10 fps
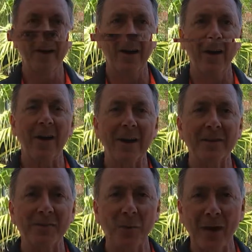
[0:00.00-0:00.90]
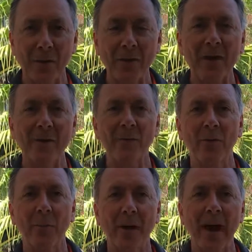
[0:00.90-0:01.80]
Hi, it's Wayne O'Keefe
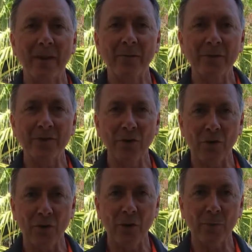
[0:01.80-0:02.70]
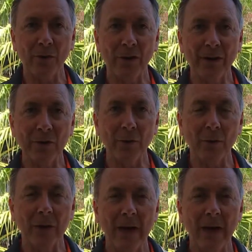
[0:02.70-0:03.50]
from howtofish.com.au,